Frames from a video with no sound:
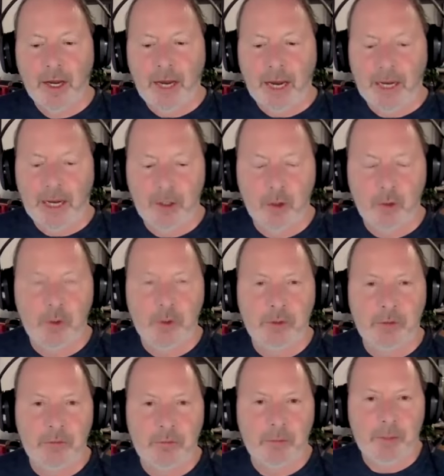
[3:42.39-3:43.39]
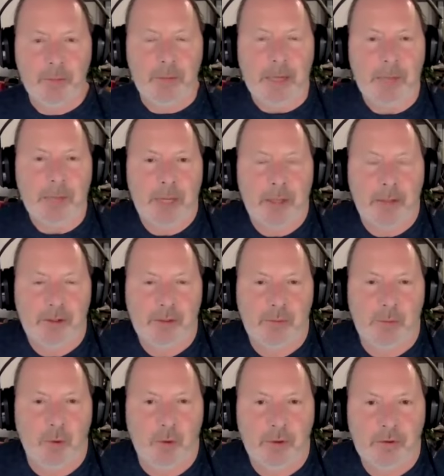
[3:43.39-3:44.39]
And no one really made balance
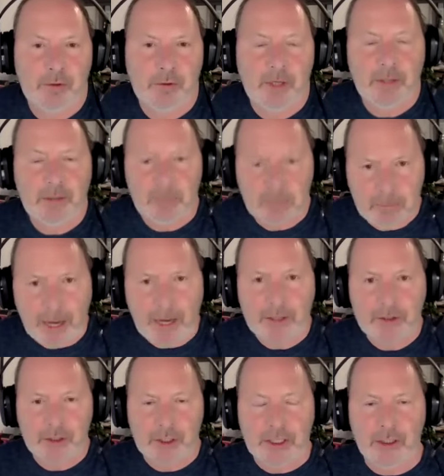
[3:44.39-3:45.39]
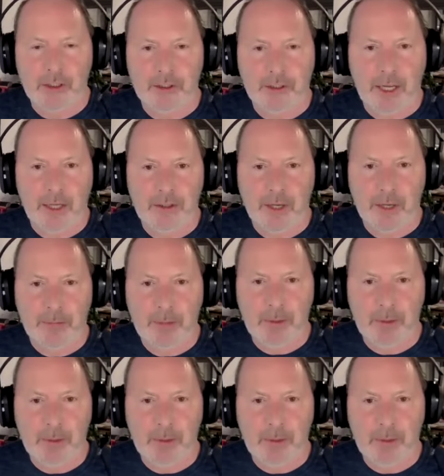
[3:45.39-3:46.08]
boards in mass scale at that time.